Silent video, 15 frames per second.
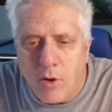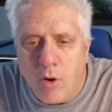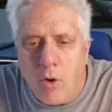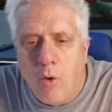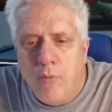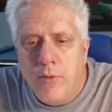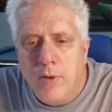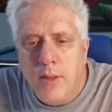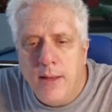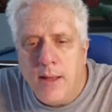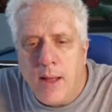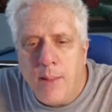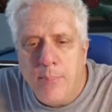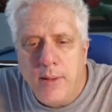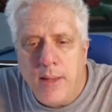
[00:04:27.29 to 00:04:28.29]
overly
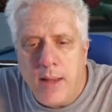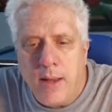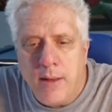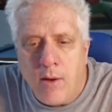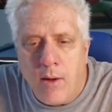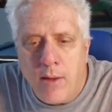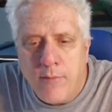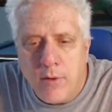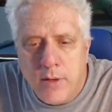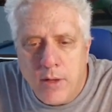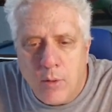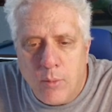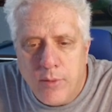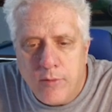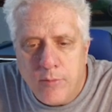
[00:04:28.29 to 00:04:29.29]
complicated. Now I have to deal
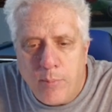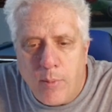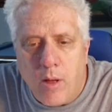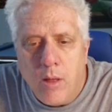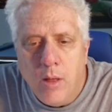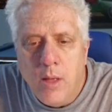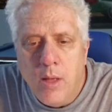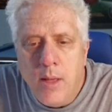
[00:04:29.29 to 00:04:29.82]
with this ball.